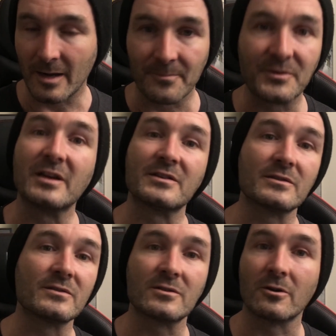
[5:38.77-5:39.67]
Yes,
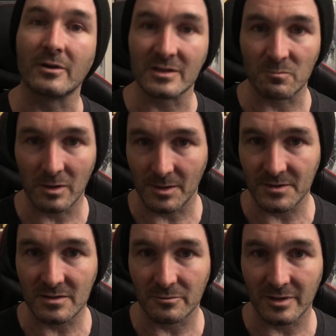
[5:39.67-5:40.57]
so as well as
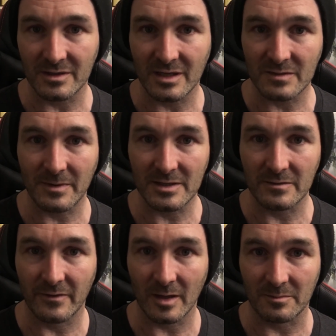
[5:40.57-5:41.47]
doing test-based
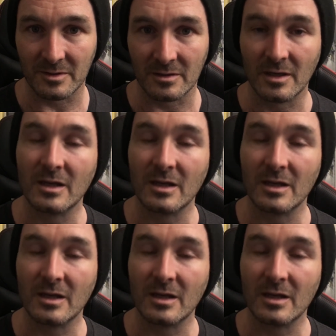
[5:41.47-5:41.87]
development,